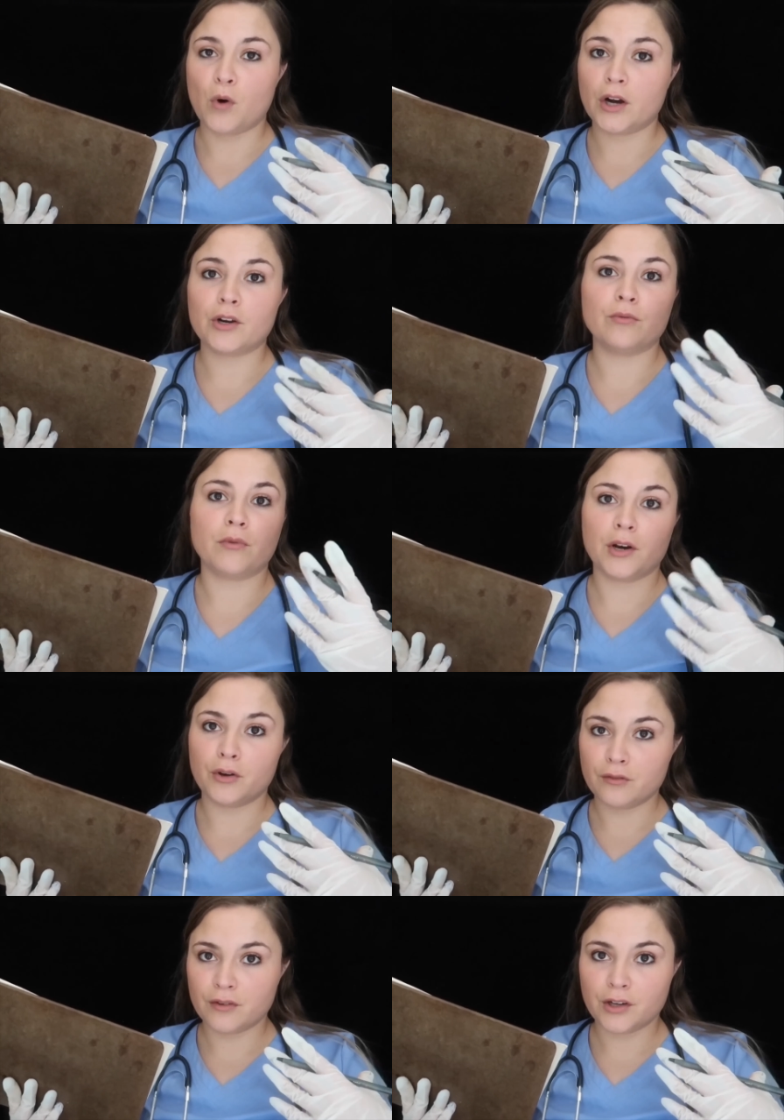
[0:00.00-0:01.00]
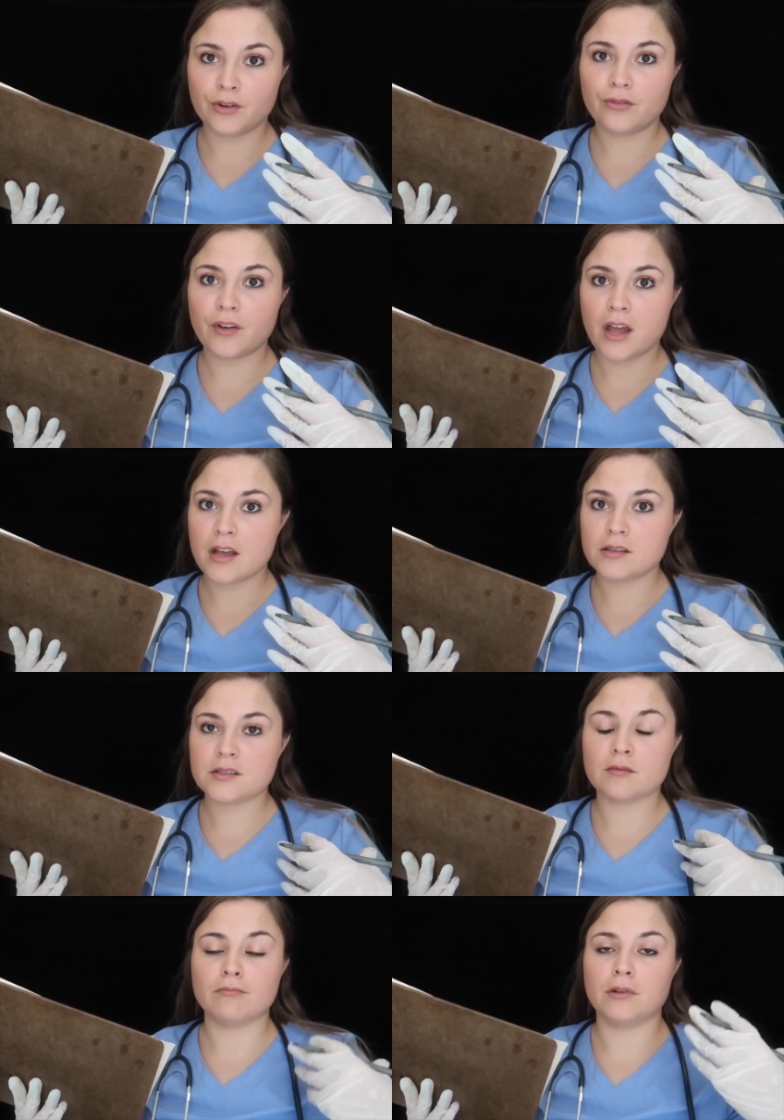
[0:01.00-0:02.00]
water run over your
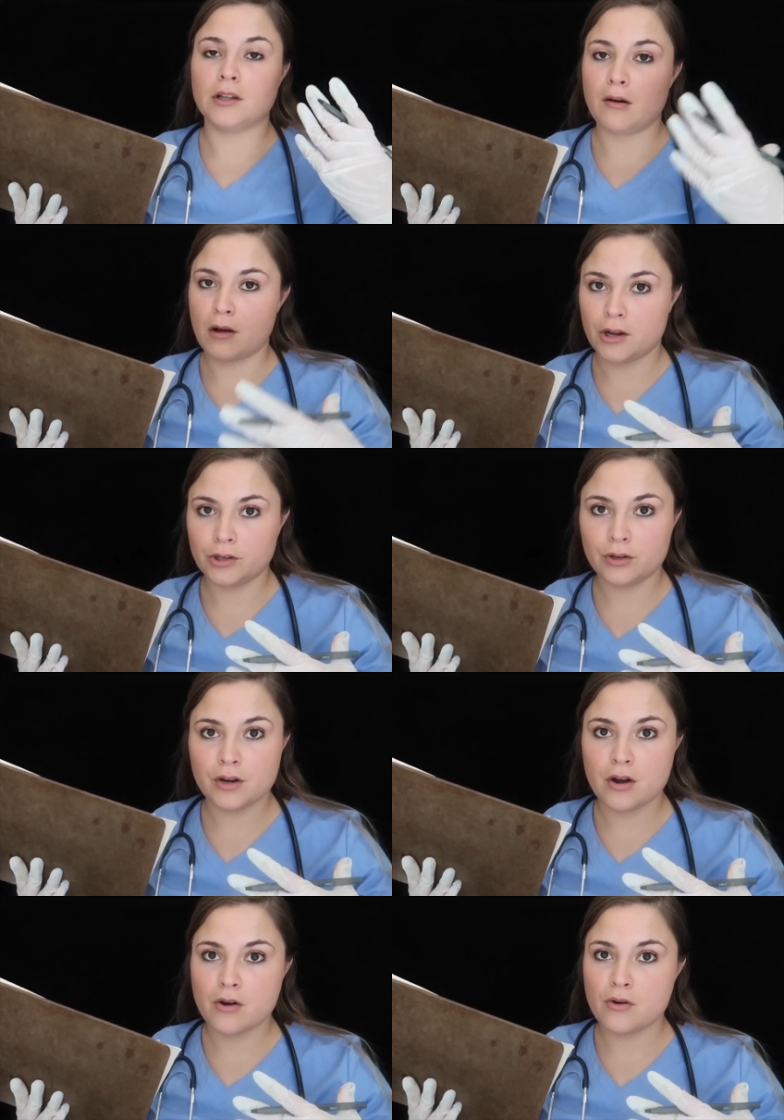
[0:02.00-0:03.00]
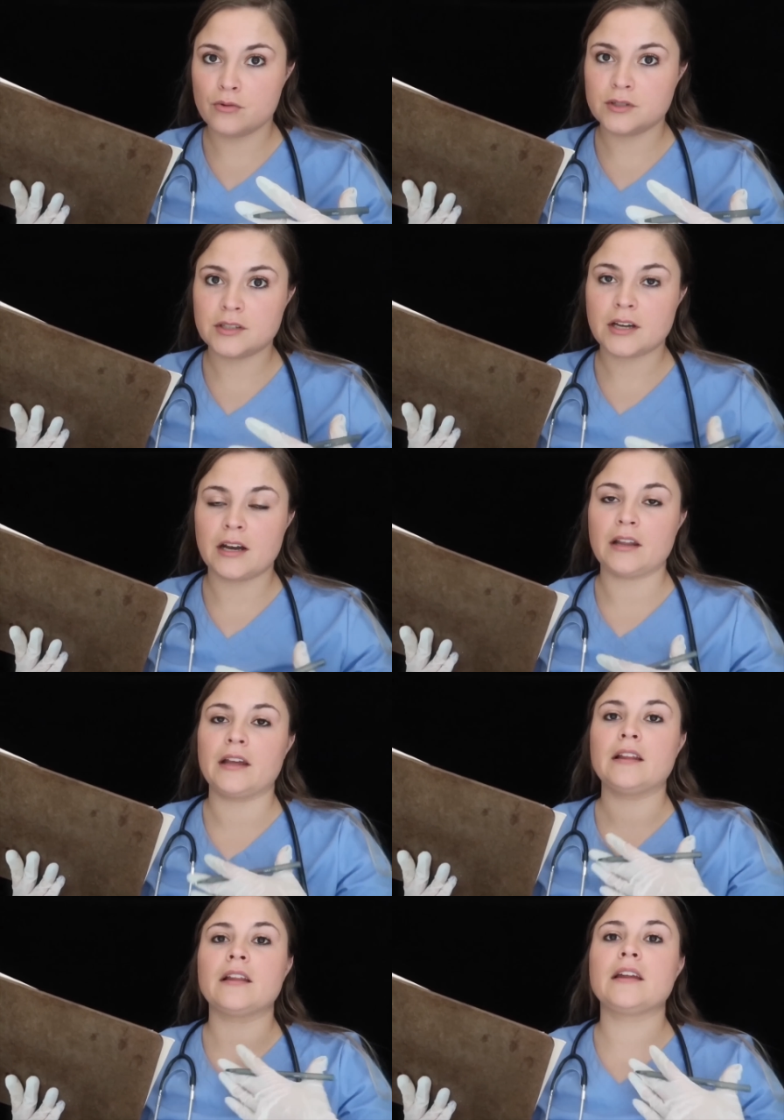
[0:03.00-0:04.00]
face, blow out your nose,
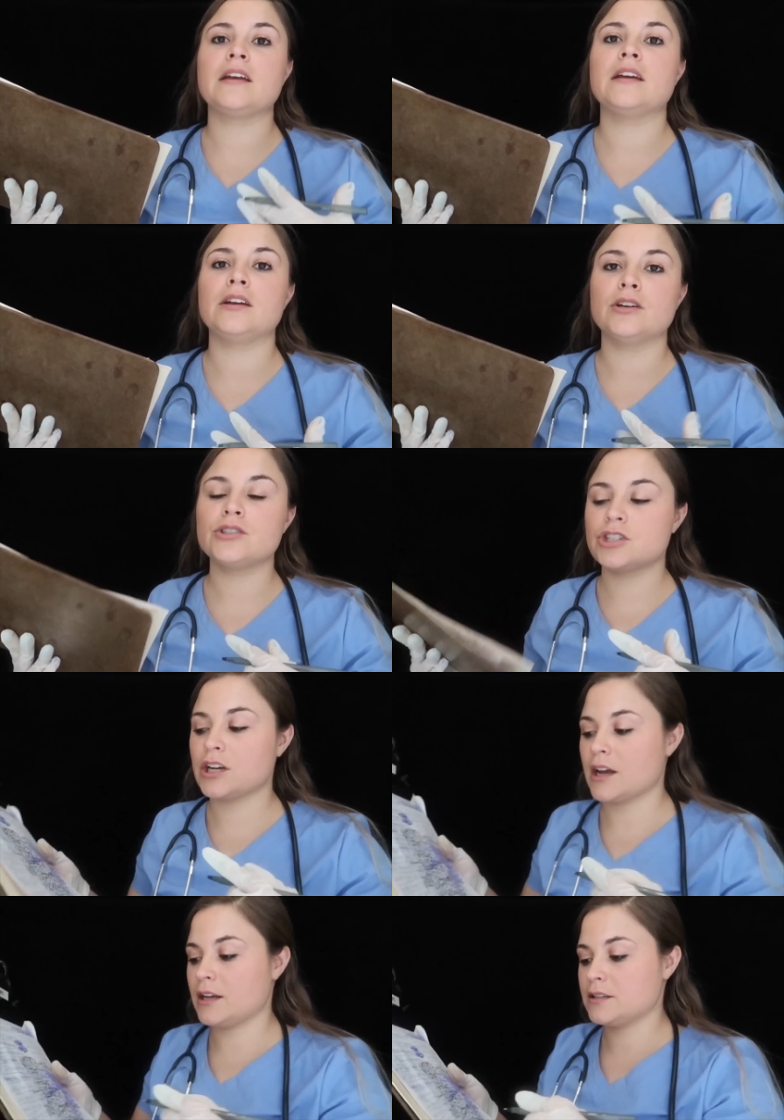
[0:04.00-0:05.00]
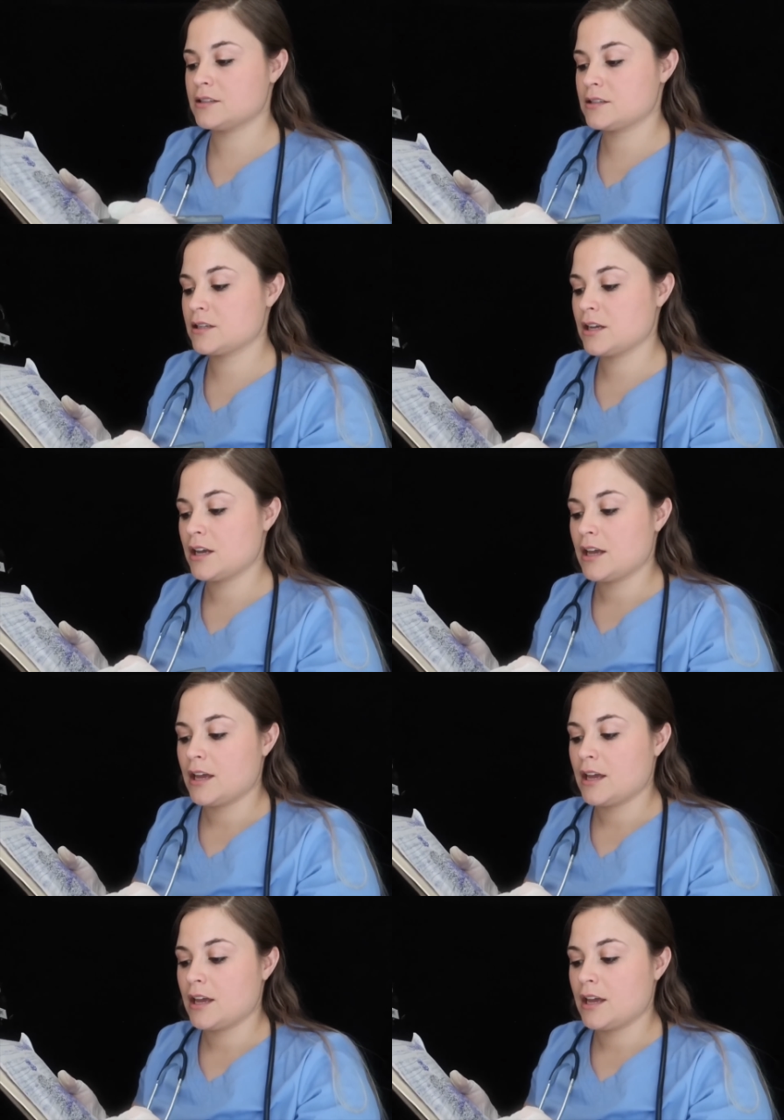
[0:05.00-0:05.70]
kind of like let it hit your chest.